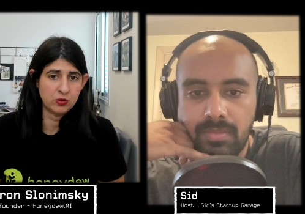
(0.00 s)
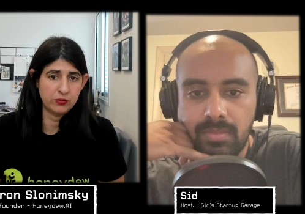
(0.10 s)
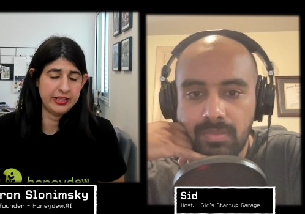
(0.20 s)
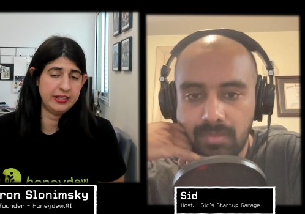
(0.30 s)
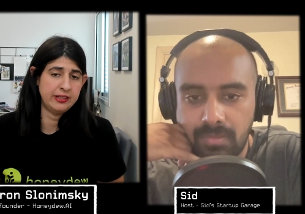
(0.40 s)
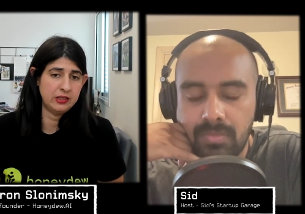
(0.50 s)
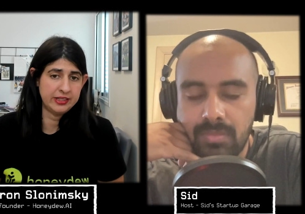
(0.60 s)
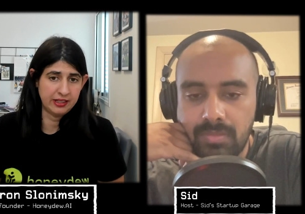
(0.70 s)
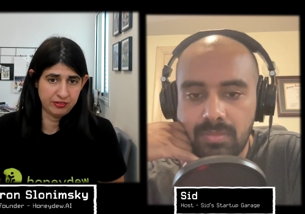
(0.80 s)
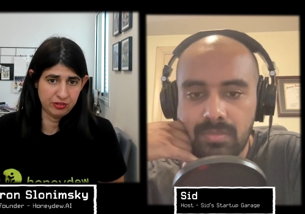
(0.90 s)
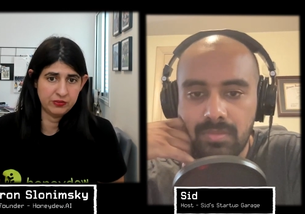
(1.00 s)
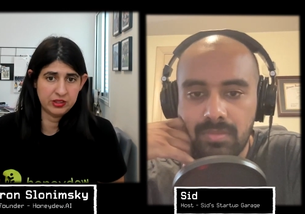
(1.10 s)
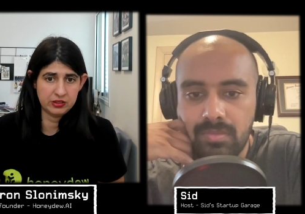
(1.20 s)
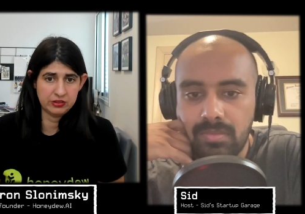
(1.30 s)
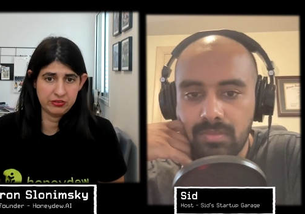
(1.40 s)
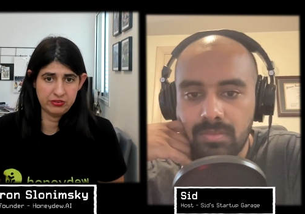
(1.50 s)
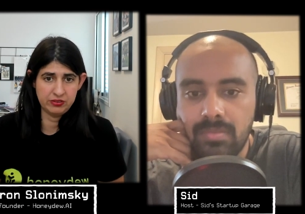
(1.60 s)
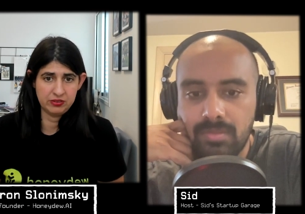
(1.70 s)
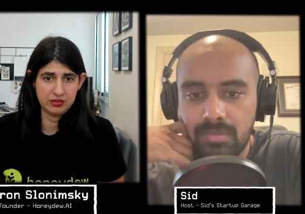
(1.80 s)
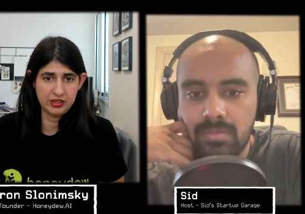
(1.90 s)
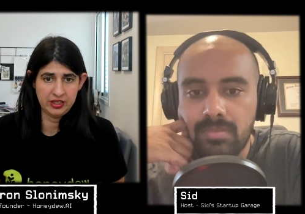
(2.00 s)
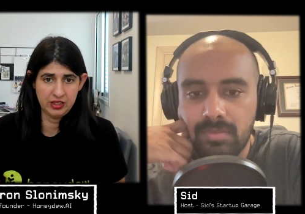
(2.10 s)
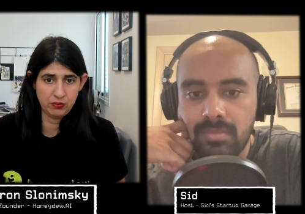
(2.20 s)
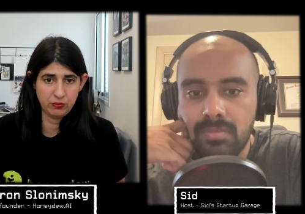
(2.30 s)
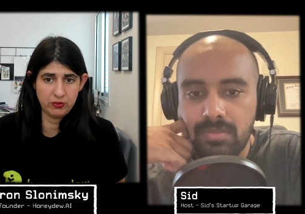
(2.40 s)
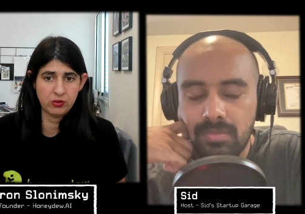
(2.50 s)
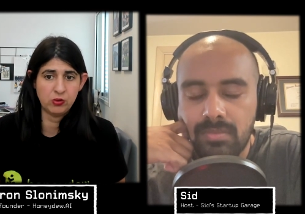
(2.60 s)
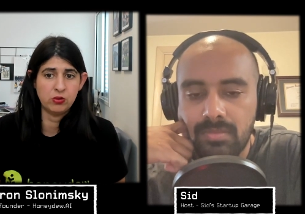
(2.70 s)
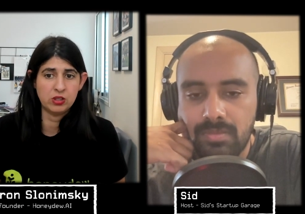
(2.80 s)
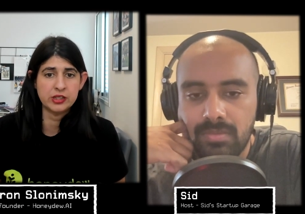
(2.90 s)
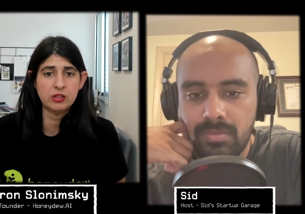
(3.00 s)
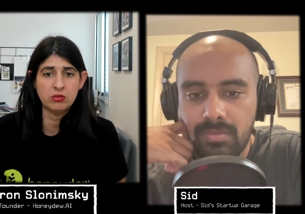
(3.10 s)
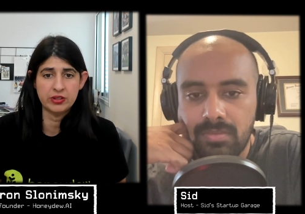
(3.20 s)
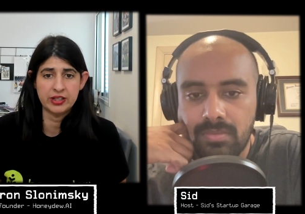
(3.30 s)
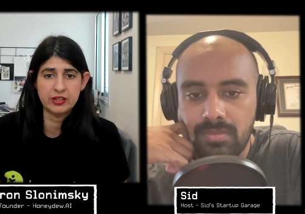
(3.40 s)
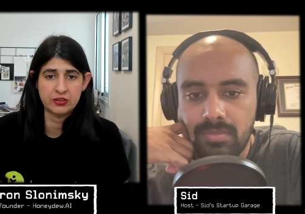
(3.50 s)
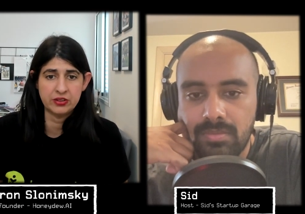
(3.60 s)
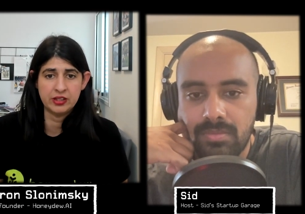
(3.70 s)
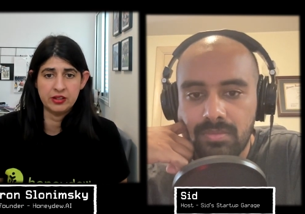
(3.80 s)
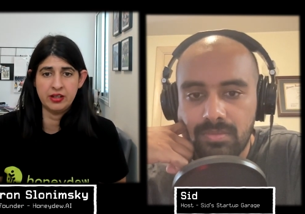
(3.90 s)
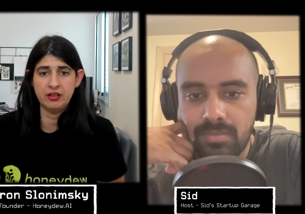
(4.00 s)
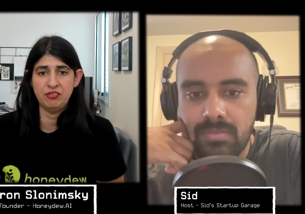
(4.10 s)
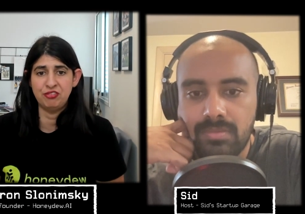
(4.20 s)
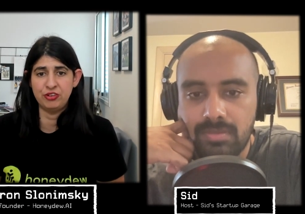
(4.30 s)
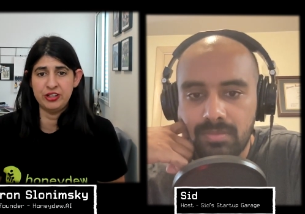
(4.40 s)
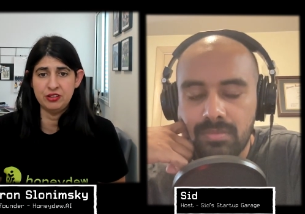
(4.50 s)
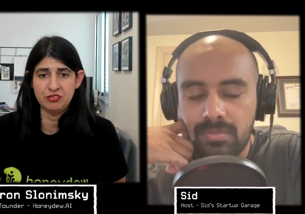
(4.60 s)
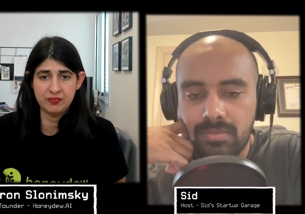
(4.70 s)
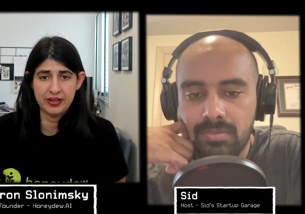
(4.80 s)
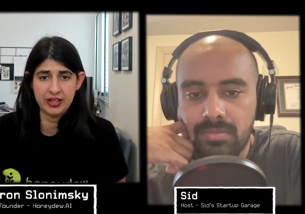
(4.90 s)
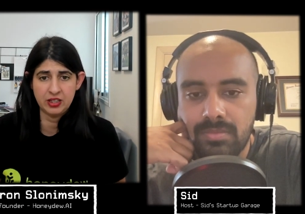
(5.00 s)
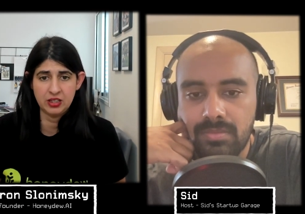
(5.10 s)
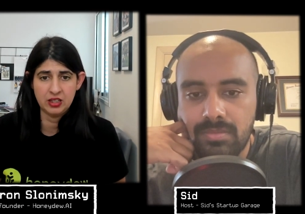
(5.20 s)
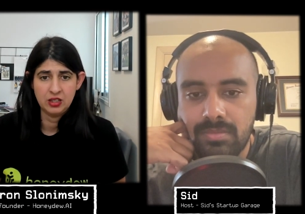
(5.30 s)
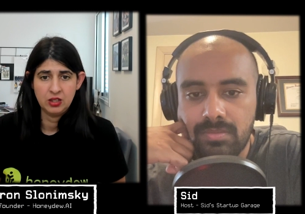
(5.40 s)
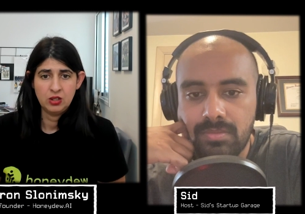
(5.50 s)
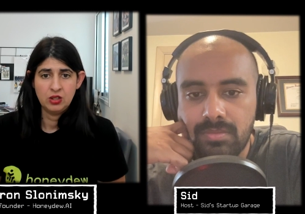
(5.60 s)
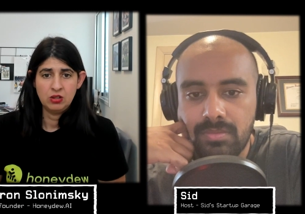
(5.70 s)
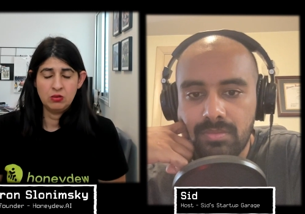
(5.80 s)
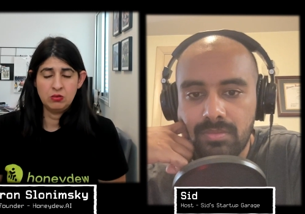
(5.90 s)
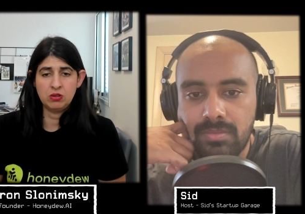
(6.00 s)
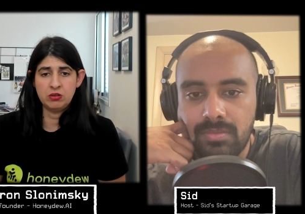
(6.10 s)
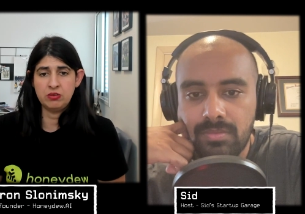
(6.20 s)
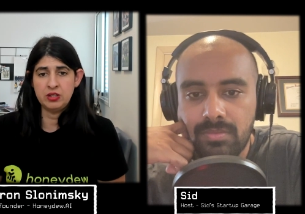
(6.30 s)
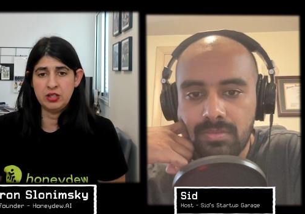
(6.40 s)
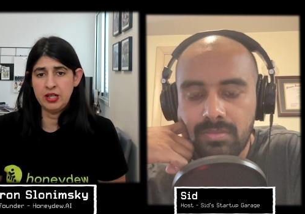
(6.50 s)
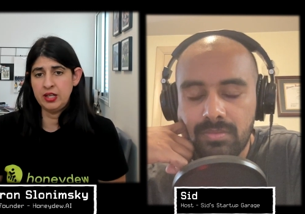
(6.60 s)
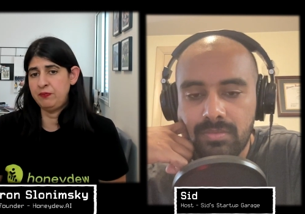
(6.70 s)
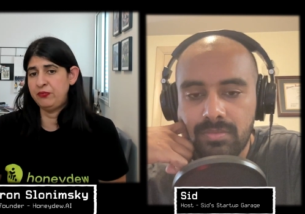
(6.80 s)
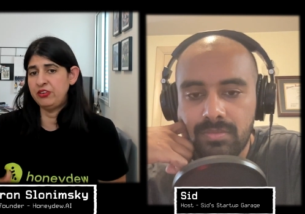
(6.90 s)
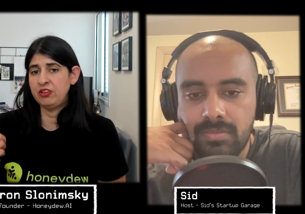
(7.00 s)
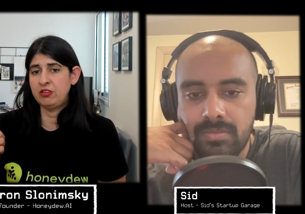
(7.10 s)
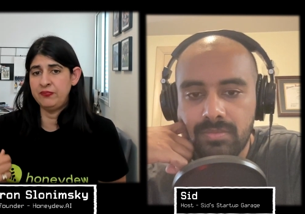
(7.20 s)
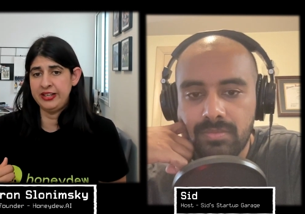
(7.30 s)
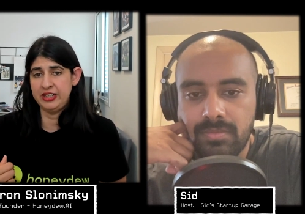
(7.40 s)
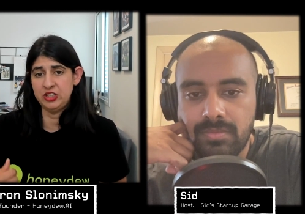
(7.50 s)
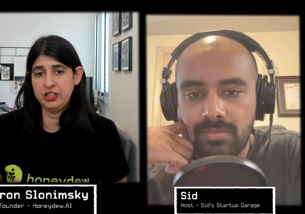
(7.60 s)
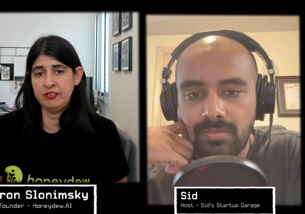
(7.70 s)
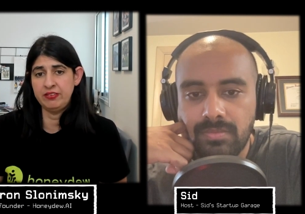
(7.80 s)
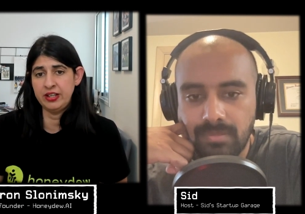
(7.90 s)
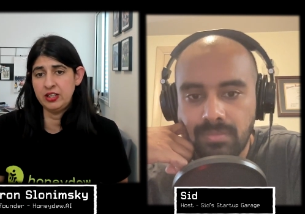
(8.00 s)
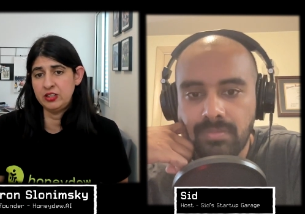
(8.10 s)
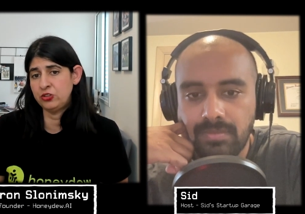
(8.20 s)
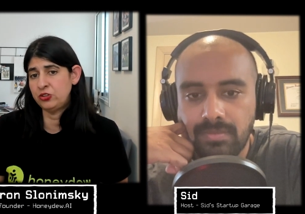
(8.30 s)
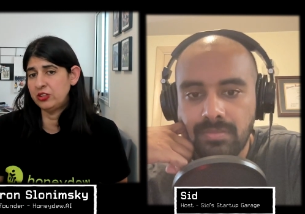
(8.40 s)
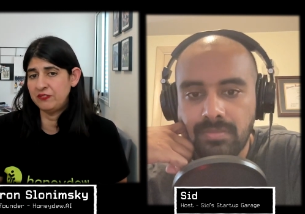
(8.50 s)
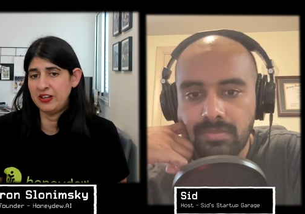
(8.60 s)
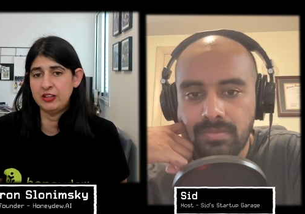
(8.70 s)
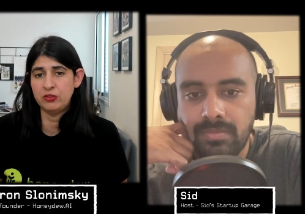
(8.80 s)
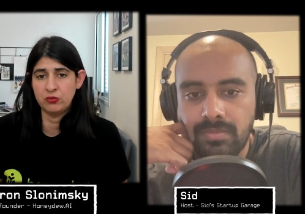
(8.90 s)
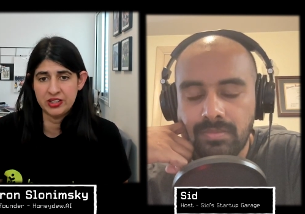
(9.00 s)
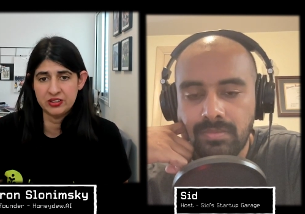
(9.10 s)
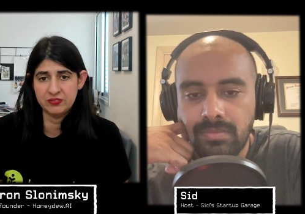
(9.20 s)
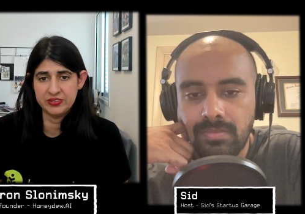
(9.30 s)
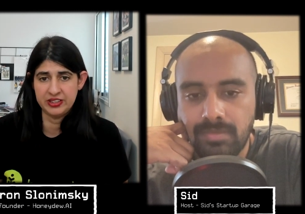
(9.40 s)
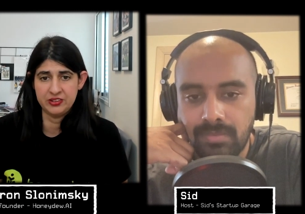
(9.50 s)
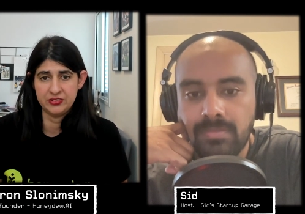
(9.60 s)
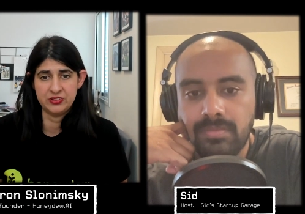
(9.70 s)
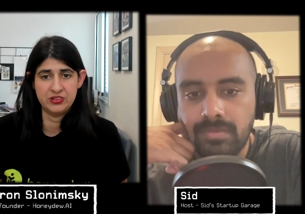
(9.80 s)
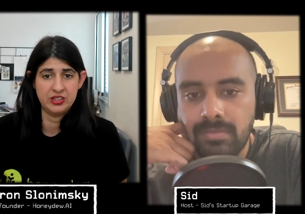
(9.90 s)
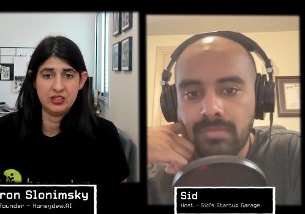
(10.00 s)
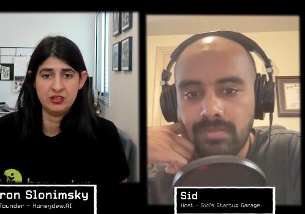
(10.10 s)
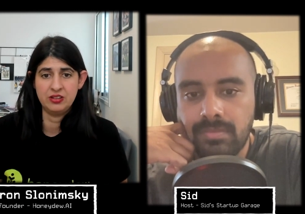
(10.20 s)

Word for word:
Speaker 1: We had early customers, and we were working together. And then a friend of mine was in a previous batch and he said, You should apply to Y Combinator. And